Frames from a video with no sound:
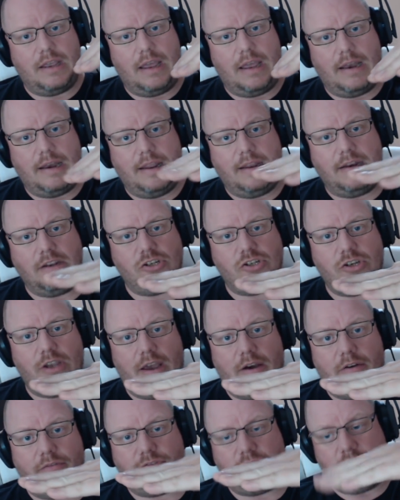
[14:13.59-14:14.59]
and then it
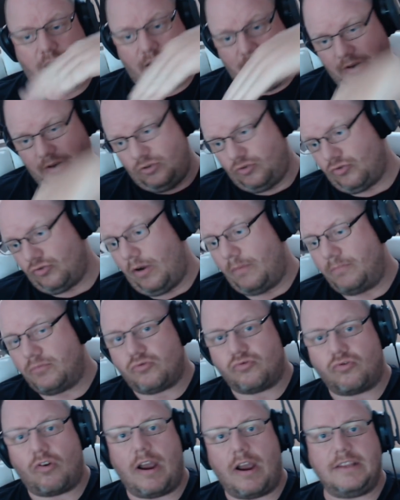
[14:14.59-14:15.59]
shelves and then drops
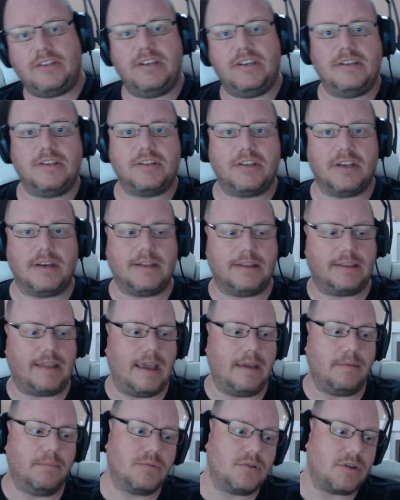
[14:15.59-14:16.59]
right into the deep.